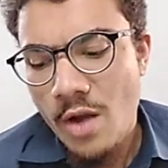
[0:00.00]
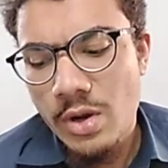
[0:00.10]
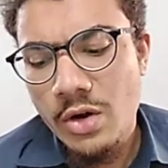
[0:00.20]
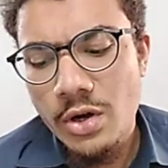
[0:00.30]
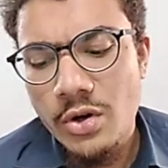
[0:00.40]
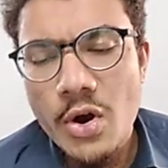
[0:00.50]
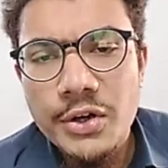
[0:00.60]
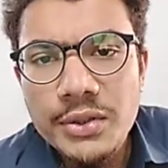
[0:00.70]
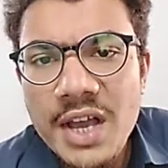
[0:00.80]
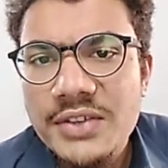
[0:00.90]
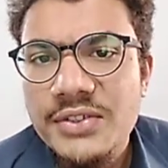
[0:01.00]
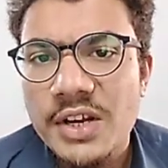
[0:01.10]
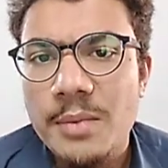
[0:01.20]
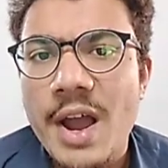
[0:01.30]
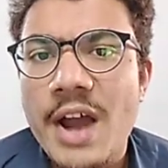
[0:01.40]
we could go to the
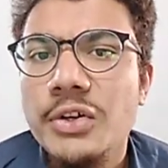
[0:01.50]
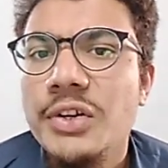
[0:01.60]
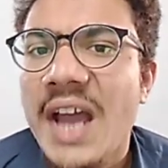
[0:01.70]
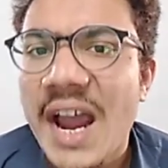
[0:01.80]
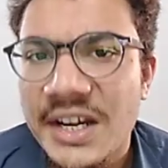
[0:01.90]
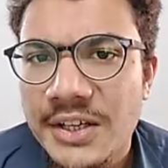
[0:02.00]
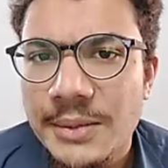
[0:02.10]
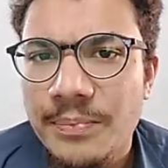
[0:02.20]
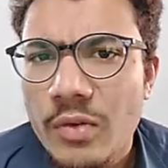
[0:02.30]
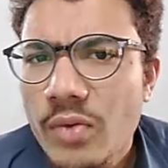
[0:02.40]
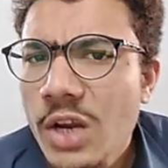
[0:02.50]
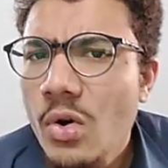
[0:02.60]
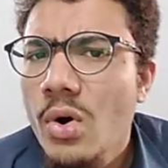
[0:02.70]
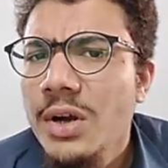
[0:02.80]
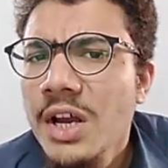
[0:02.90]
cinema tonight. We
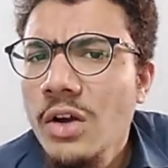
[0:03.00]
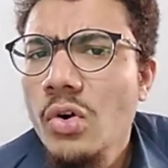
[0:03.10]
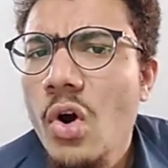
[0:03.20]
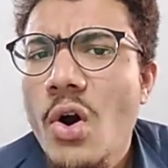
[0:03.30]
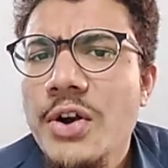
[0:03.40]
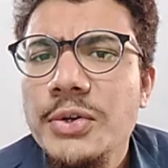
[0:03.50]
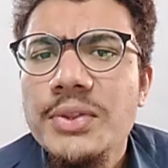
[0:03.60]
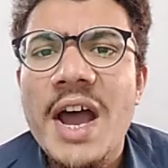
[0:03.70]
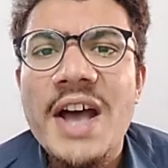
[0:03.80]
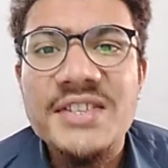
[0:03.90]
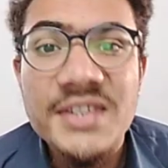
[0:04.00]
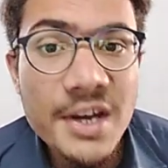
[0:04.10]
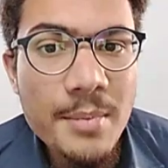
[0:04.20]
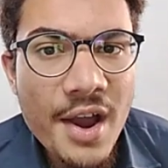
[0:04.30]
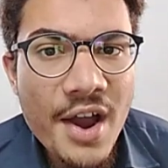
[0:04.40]
could go to the
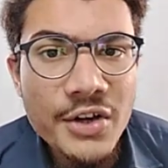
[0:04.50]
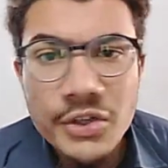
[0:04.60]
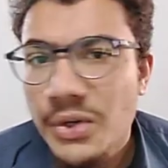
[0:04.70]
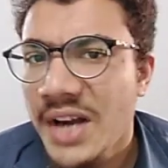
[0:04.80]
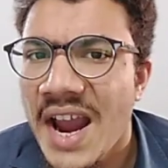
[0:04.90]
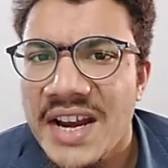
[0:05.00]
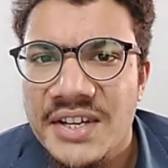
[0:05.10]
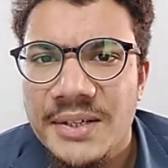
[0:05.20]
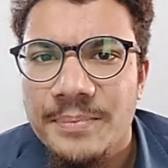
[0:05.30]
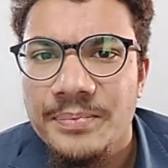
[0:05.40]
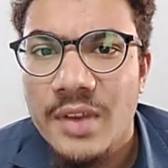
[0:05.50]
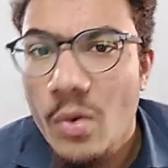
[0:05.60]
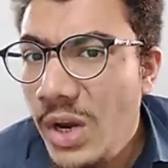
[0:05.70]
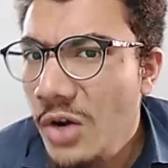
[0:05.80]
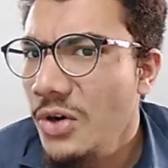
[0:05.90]
cinema tonight.
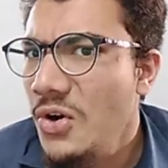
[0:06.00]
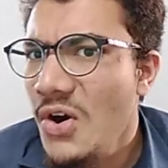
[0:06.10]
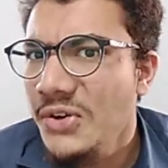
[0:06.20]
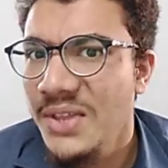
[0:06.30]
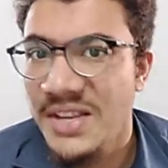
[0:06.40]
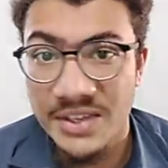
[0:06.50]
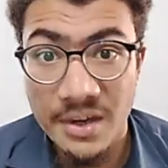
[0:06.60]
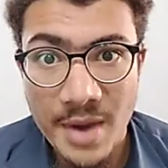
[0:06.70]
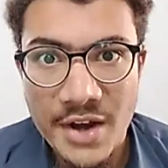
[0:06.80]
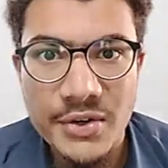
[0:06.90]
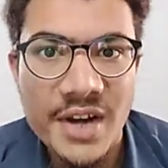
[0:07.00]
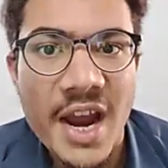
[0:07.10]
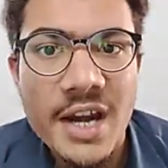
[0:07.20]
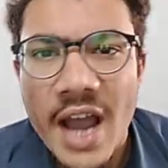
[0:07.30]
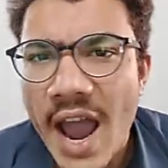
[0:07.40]
We could go to the cinema
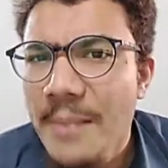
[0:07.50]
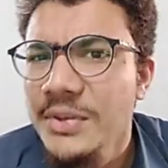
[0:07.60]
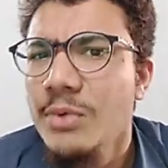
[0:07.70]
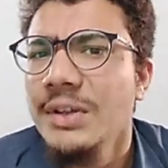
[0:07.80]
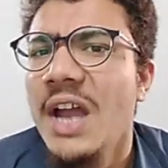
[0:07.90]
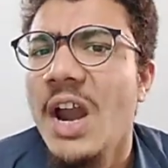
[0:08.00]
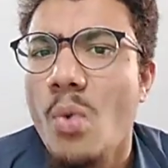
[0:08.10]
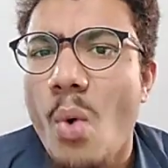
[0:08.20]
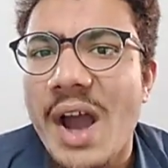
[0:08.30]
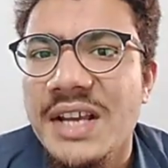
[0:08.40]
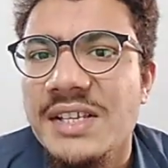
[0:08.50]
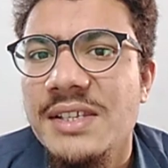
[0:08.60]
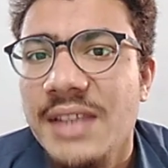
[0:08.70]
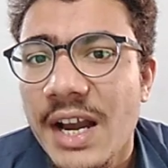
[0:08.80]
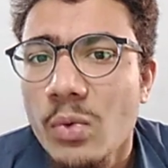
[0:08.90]
tonight. I am giving the advice
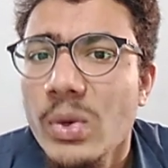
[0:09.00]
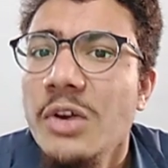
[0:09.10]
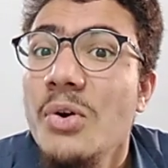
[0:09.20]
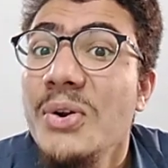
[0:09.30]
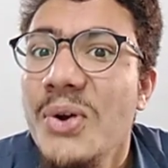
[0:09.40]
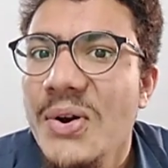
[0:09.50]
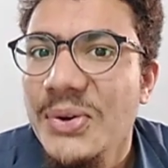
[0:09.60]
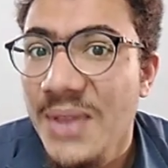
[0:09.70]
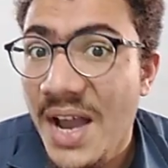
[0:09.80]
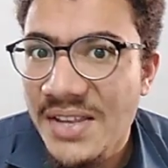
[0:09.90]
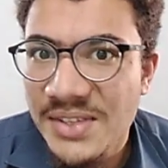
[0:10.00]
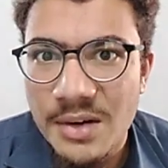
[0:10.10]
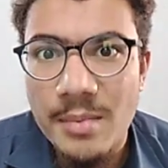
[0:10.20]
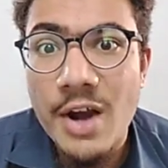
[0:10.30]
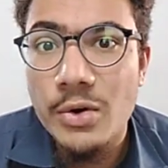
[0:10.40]
that we could go to the
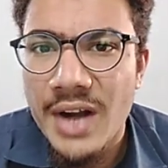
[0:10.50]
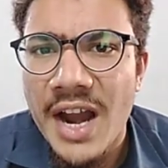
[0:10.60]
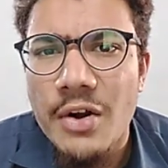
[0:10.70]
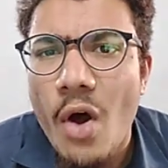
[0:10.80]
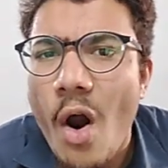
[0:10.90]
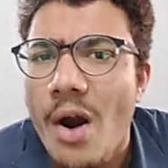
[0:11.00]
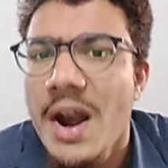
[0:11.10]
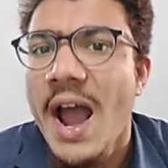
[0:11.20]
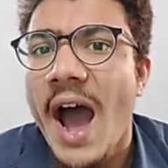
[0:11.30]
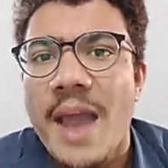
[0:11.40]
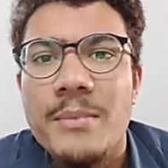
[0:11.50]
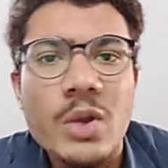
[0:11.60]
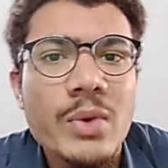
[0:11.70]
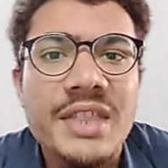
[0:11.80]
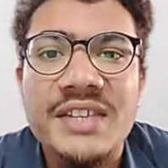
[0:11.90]
cinema tonight, or I am
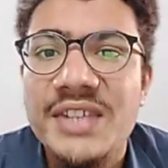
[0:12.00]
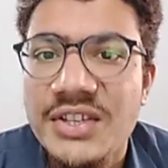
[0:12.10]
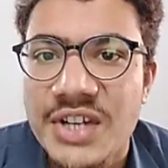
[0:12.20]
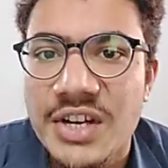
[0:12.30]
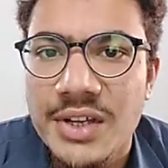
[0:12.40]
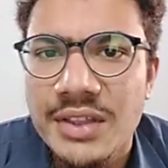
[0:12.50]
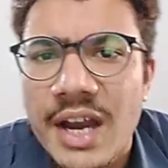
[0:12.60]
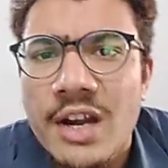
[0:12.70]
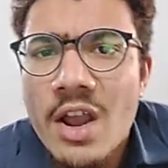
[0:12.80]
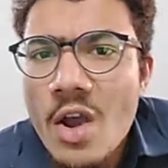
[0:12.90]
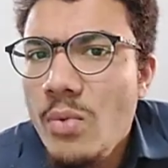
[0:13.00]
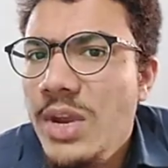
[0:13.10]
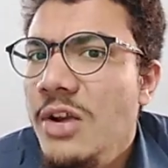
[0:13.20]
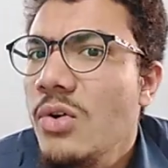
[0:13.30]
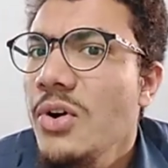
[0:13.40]
giving the suggestion that
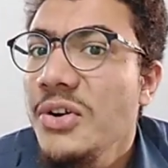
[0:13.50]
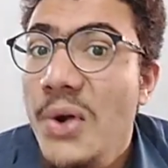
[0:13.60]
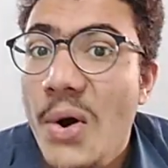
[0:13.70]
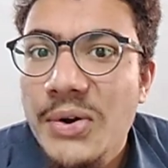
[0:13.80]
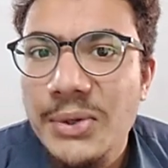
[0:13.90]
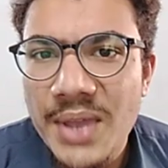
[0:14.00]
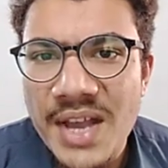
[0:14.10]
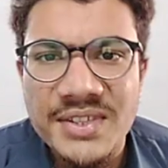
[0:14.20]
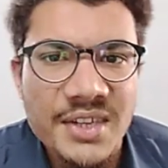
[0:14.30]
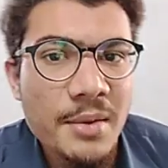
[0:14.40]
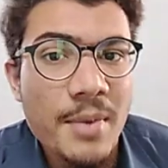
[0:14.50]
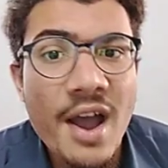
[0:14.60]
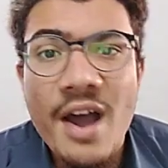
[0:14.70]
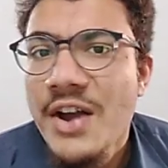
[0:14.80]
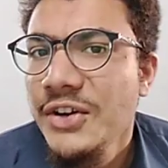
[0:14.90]
we could go to the
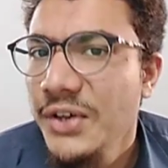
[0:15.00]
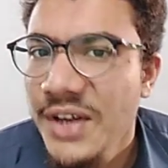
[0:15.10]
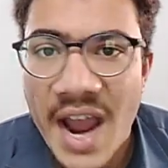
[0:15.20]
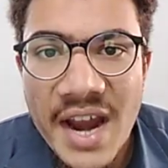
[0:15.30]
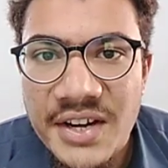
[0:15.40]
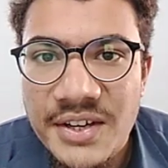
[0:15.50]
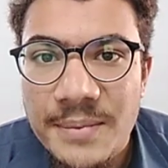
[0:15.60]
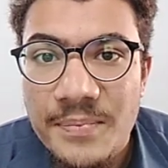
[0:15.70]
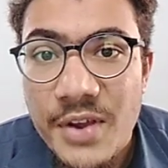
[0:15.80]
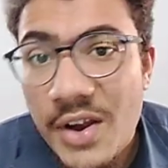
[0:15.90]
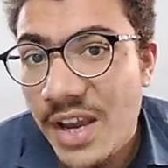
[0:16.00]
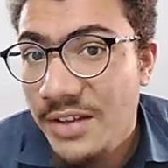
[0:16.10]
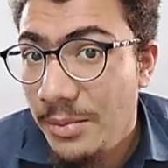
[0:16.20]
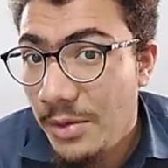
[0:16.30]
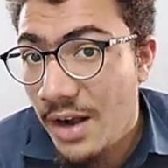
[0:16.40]
cinema tonight. Okay,
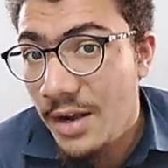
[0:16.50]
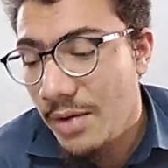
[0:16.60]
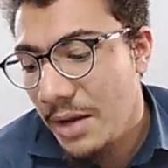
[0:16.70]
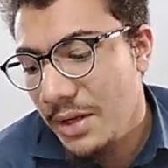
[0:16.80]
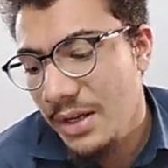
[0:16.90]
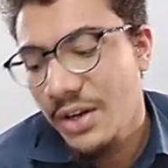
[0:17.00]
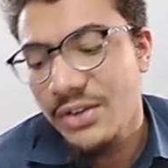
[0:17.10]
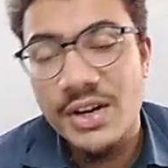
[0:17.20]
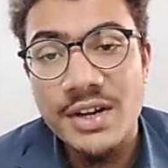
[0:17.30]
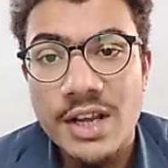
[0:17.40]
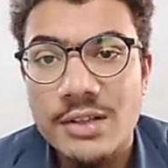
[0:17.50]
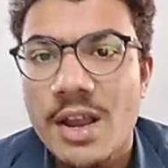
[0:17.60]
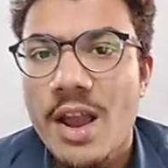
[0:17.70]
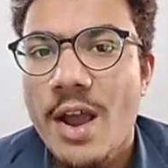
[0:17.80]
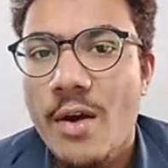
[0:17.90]
similarly we have another sentence
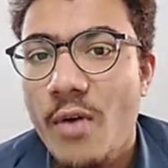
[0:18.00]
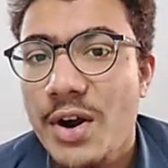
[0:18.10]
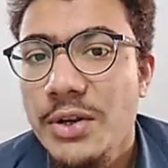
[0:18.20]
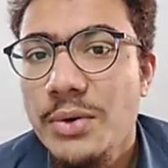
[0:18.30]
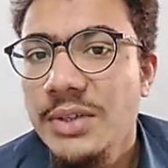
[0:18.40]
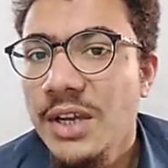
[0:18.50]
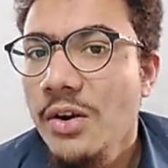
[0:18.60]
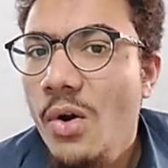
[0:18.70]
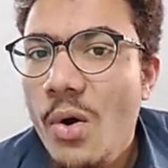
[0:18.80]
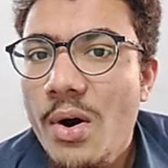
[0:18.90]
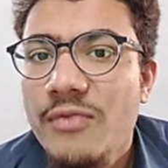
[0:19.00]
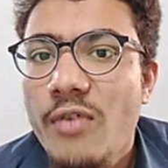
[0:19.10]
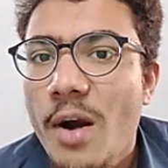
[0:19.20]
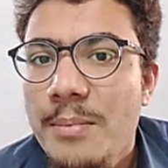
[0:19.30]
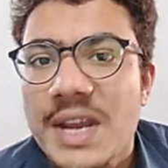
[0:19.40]
for using could
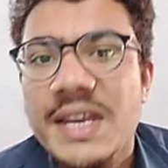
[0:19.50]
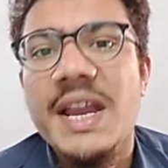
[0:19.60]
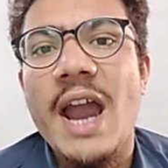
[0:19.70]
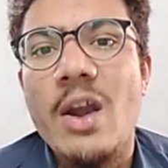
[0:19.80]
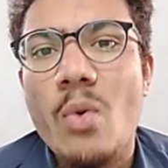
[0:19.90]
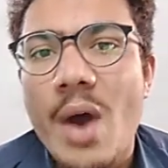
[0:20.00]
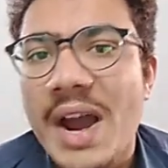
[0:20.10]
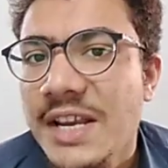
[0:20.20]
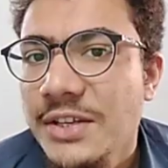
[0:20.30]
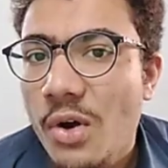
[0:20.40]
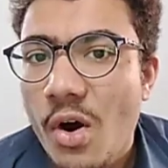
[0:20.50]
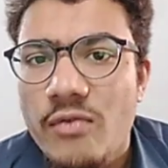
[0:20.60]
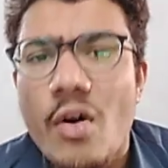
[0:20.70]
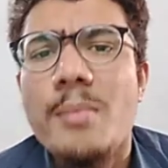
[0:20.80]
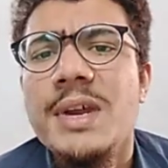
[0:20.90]
for making advice or
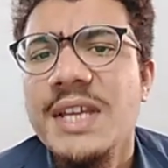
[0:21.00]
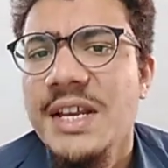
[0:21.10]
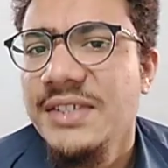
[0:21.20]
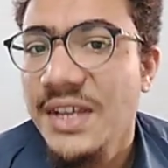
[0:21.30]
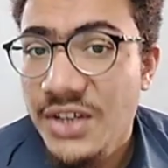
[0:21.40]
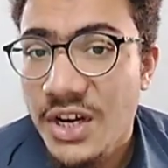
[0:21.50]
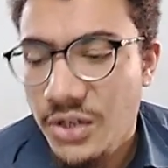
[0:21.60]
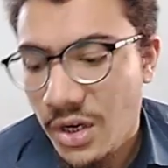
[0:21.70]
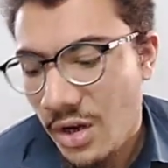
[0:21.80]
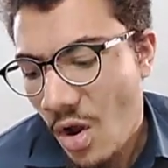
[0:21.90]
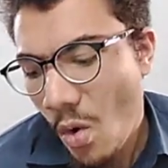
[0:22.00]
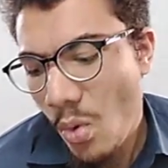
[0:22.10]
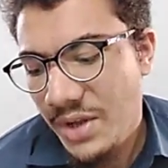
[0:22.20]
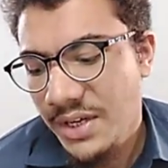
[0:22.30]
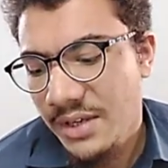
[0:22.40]
for making suggestion,
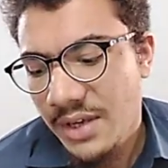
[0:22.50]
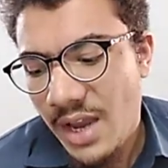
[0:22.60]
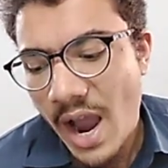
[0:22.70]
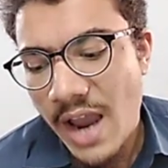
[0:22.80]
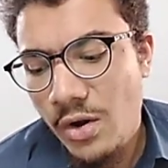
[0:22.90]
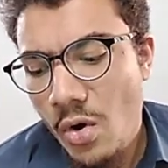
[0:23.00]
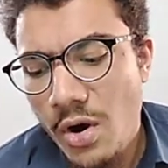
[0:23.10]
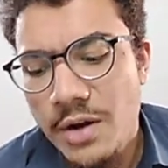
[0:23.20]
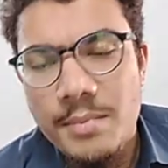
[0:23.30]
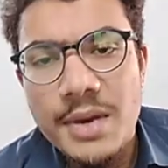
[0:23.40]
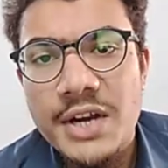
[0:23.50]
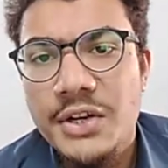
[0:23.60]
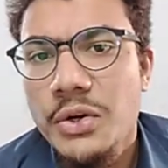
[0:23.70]
which is: I could meet